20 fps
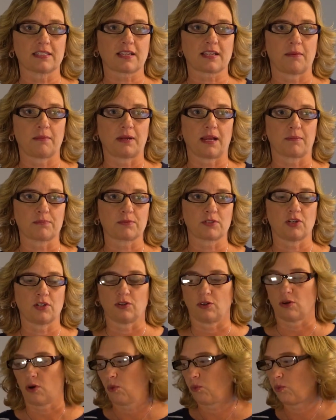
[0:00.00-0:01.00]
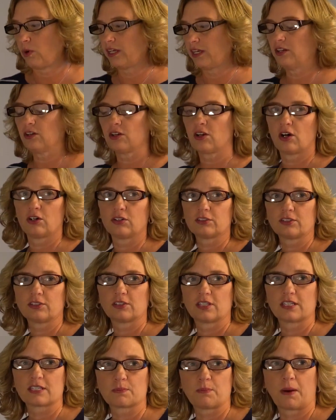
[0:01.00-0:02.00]
is coming up soon. When you go
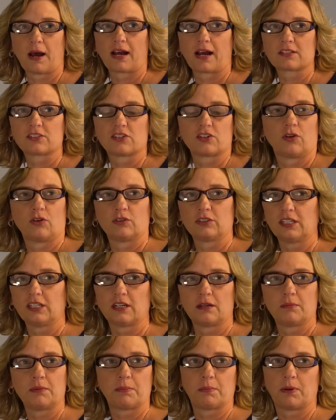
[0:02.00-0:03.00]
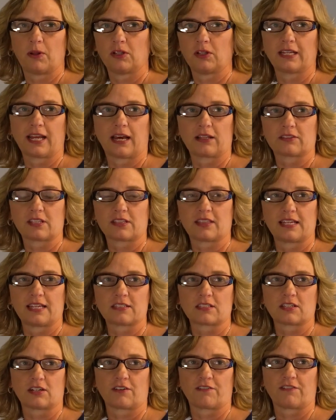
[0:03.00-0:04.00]
through this box, you're only going to be pulling out the
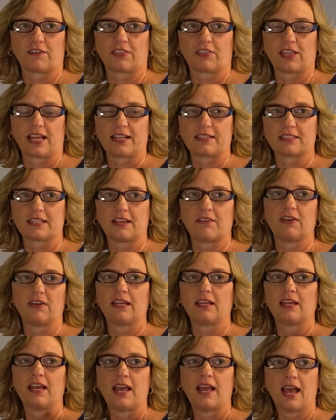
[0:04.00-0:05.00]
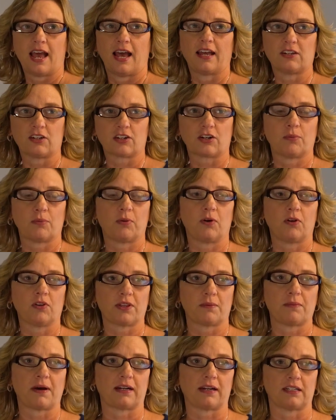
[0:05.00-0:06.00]
things that are for Thanksgiving and you're going to pull
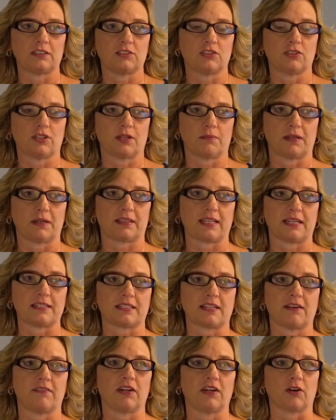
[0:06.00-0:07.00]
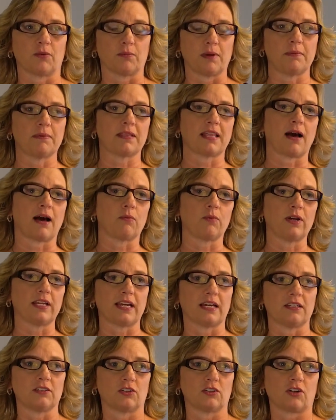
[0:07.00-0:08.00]
them out and do them at Thanksgiving or maybe that
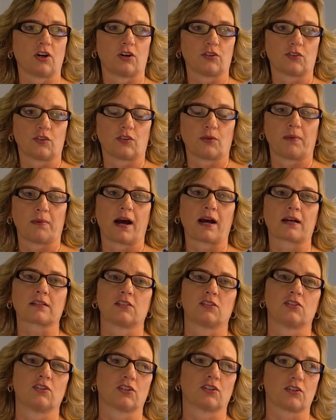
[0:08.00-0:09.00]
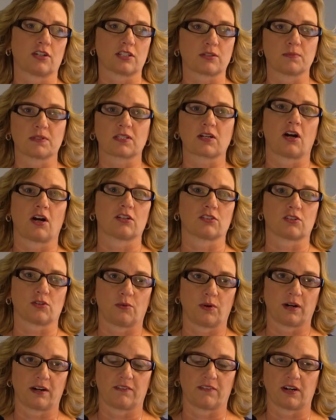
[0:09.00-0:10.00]
weekend you'll go through the box and do your Christmas cards or
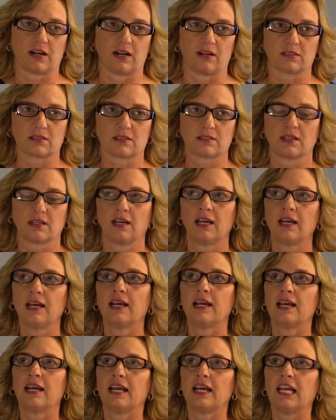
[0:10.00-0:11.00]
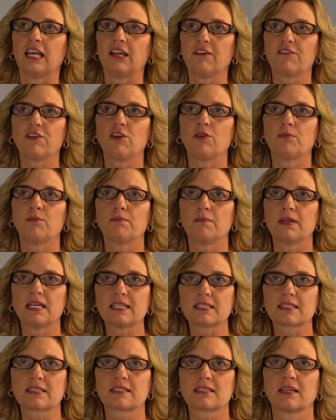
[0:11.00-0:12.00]
whatever else. If you
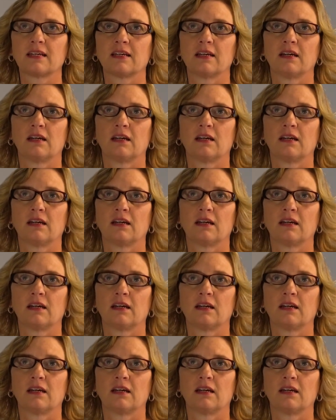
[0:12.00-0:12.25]
miss